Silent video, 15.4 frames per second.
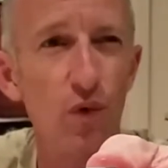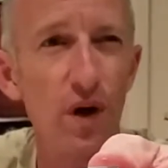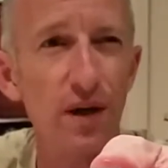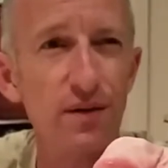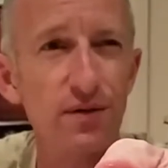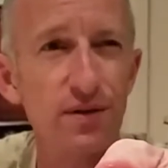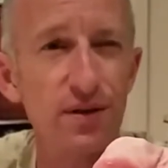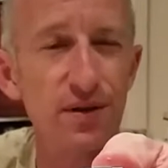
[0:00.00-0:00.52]

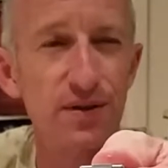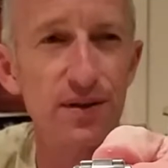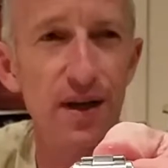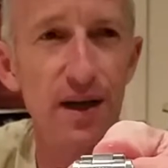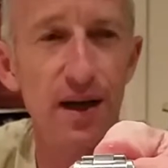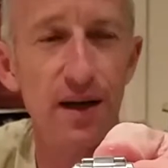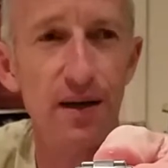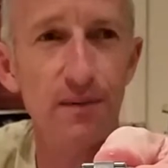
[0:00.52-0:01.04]
1 to
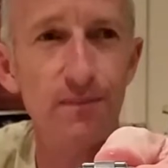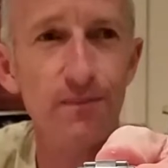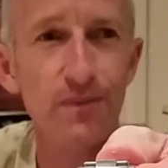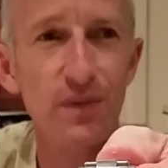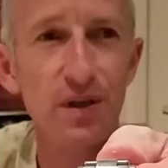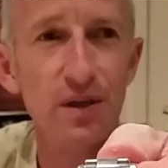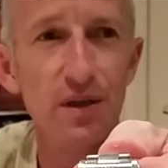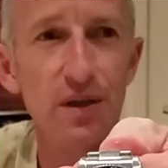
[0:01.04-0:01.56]
10.
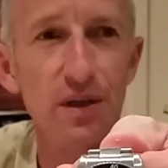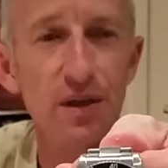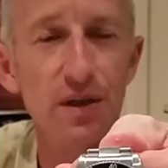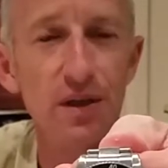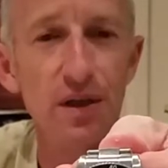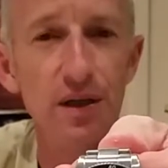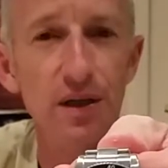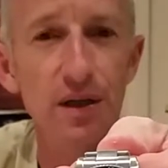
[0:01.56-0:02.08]

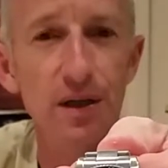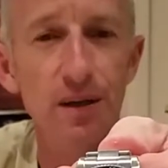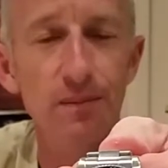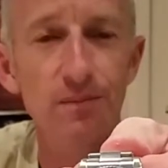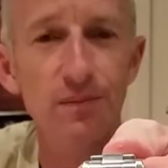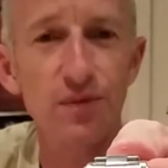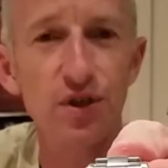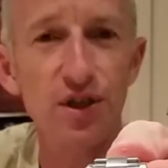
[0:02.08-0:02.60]

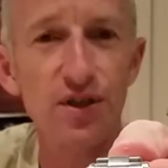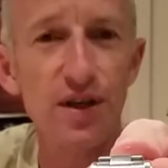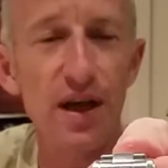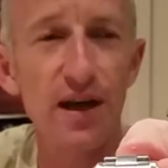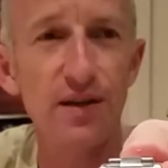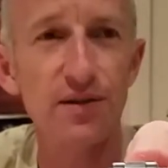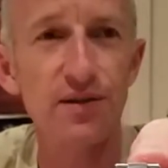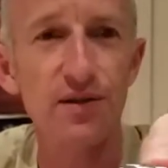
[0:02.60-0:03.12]
Just
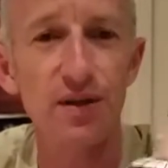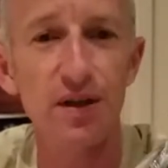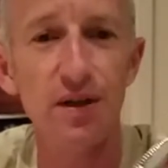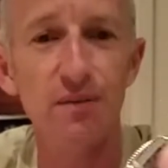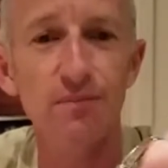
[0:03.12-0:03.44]
has